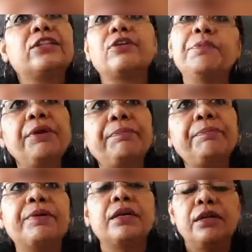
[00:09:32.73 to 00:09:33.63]
health of the
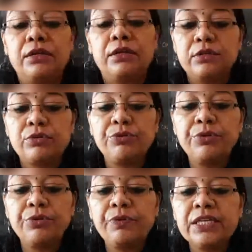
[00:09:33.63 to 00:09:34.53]
people. So
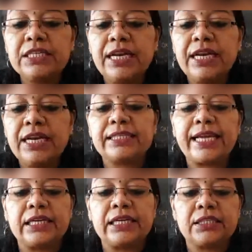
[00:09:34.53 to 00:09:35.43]
universal
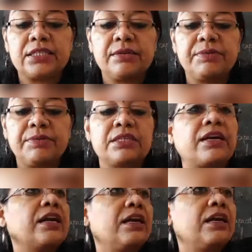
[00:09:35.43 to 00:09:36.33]
healthcare system is